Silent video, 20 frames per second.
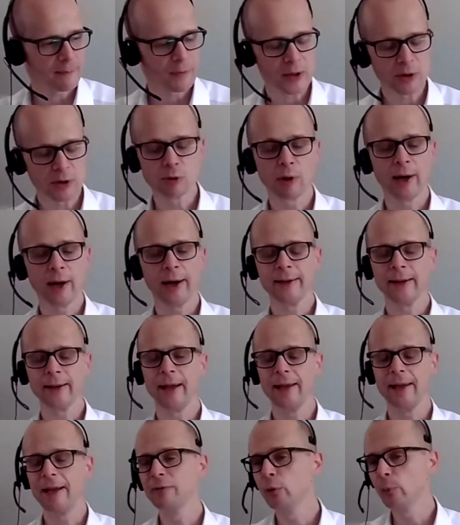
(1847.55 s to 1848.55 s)
trying their
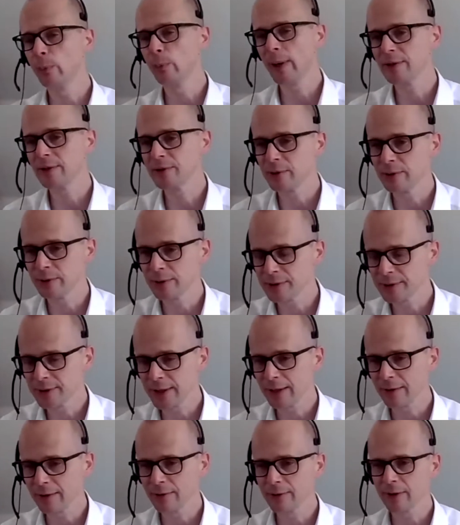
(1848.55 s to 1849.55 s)
level best to
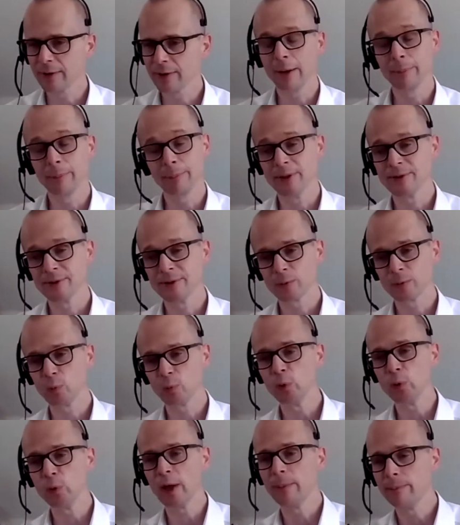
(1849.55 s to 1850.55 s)
understand that business
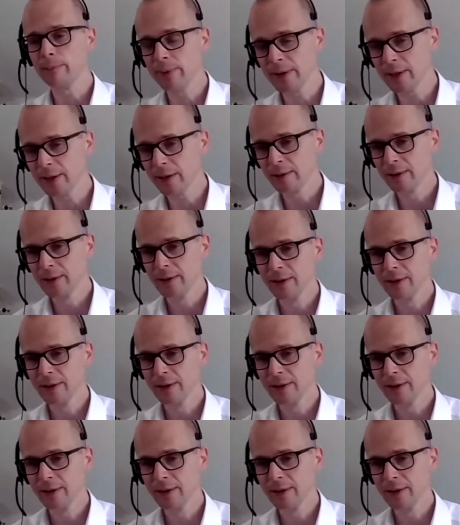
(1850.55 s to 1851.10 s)
will get bigger,